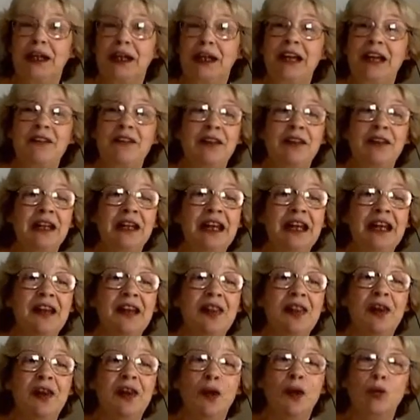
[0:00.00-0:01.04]
even
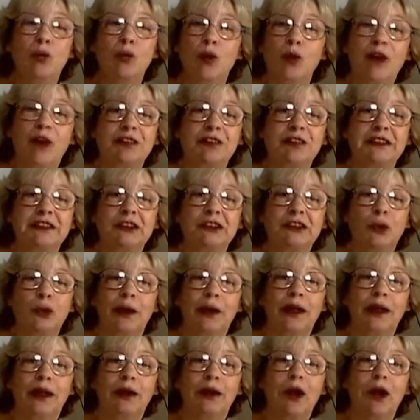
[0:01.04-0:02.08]
in the roughest
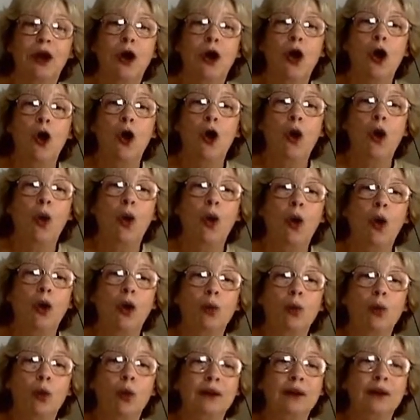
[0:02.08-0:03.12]
toil, or
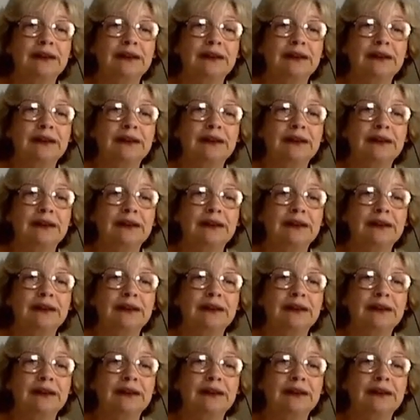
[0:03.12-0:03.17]
was